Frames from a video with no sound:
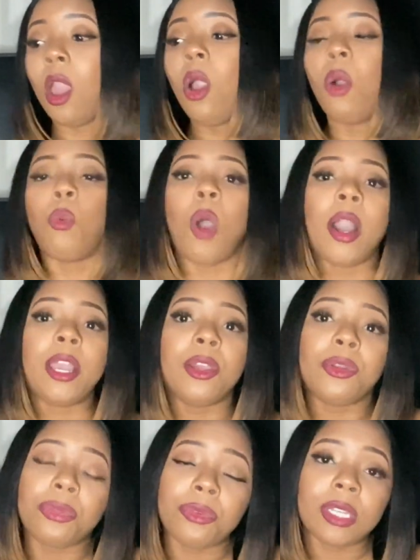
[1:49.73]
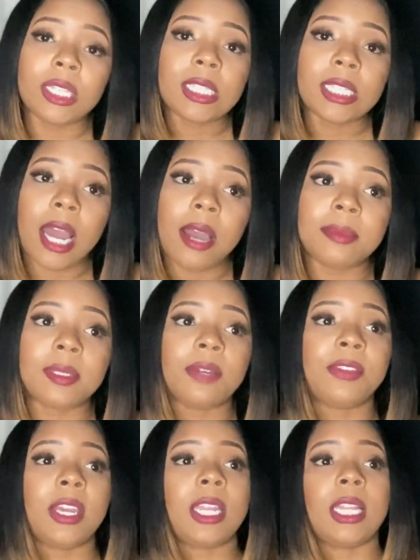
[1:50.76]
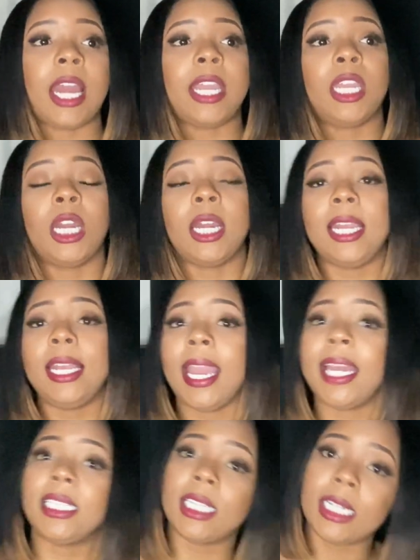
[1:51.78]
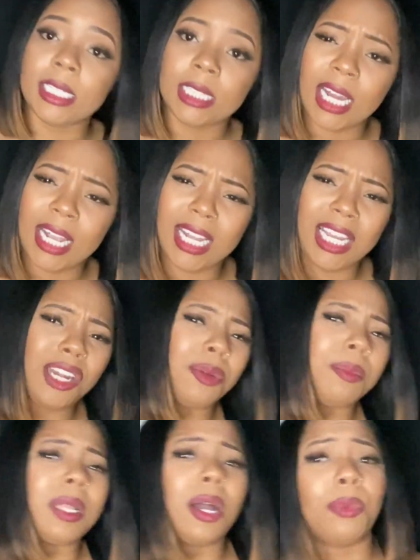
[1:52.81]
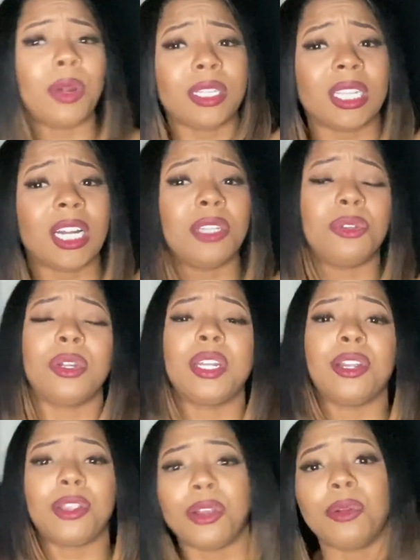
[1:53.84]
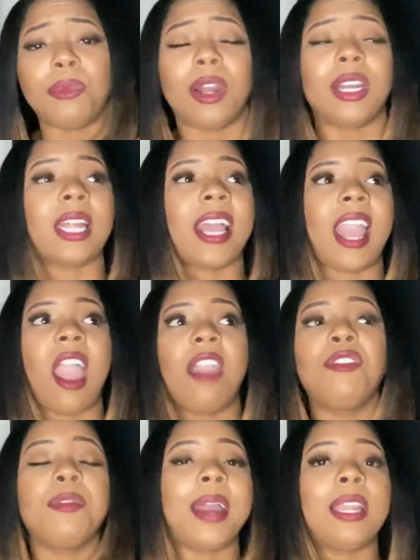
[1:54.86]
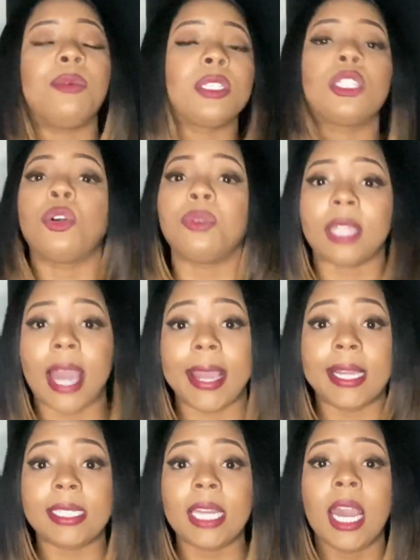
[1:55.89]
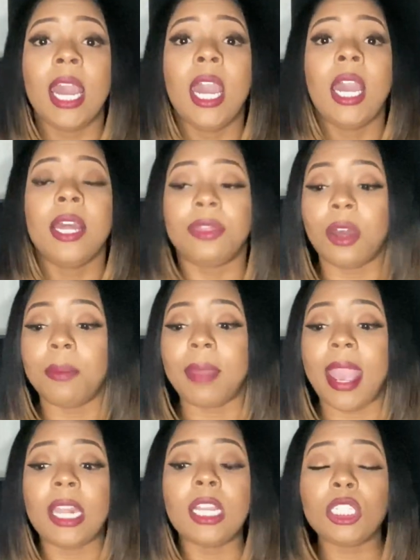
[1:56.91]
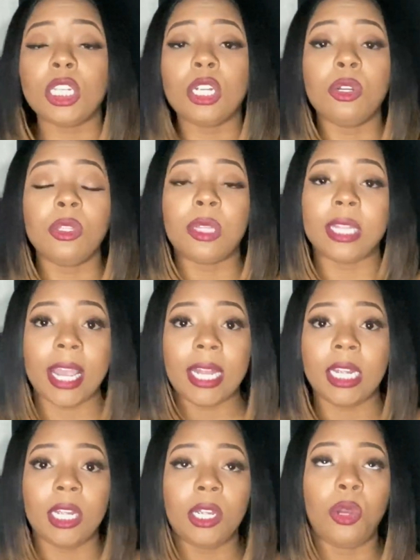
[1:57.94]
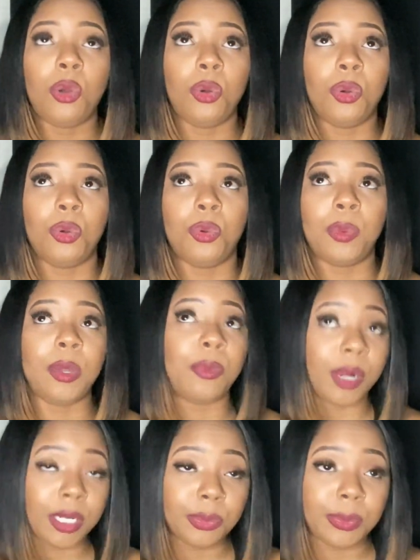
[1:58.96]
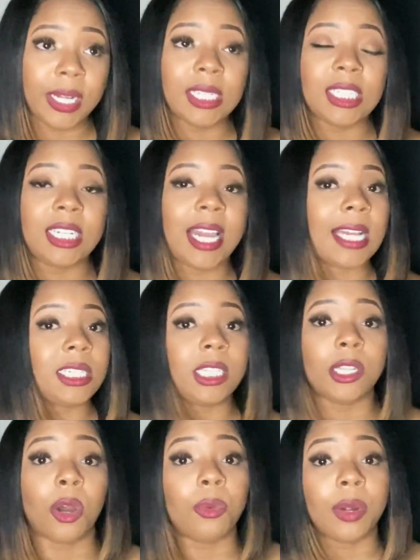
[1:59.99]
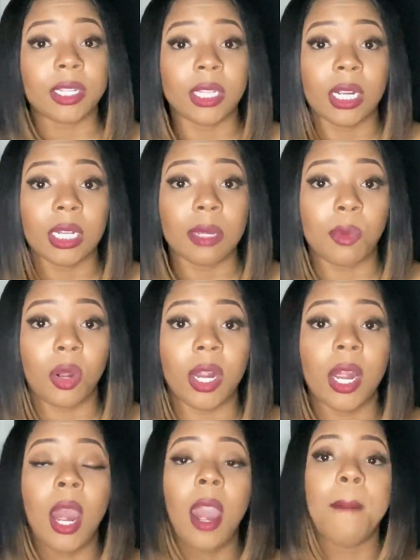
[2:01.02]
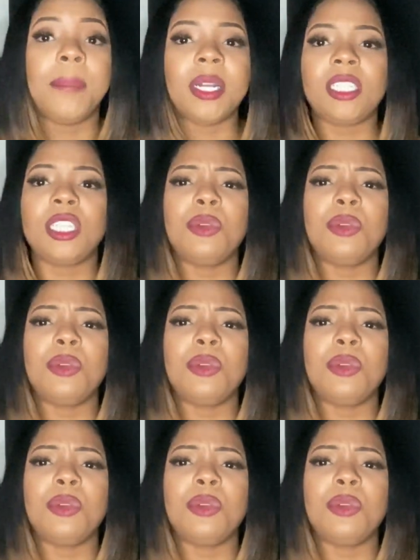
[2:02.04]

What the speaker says: walking you through the steps of getting your EKGs done, getting your blood work done, doing your urine work. Everybody was so nice. The manager lady who we worked with, she actually don't work there anymore, but she